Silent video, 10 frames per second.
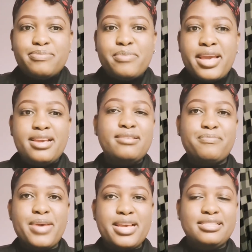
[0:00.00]

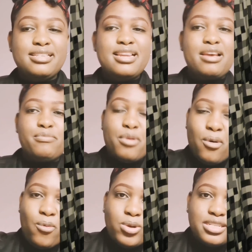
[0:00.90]
basin and
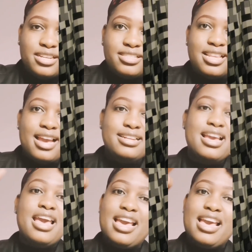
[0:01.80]
pour water inside,